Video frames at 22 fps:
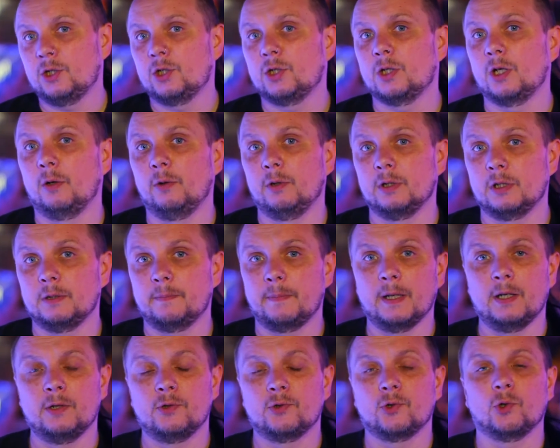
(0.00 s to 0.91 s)
so it
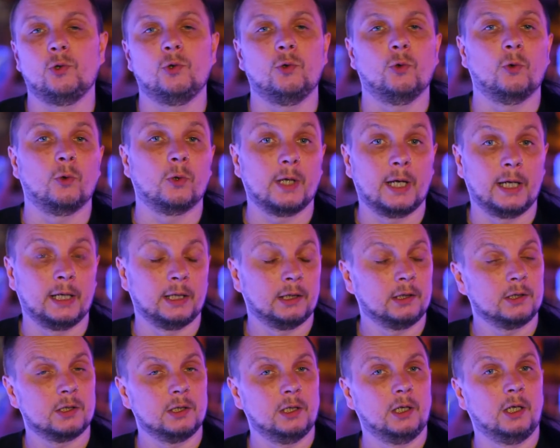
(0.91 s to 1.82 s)
depends on your
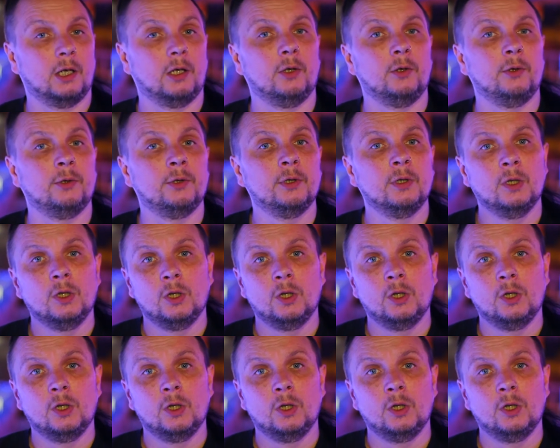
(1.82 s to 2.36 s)
organics load,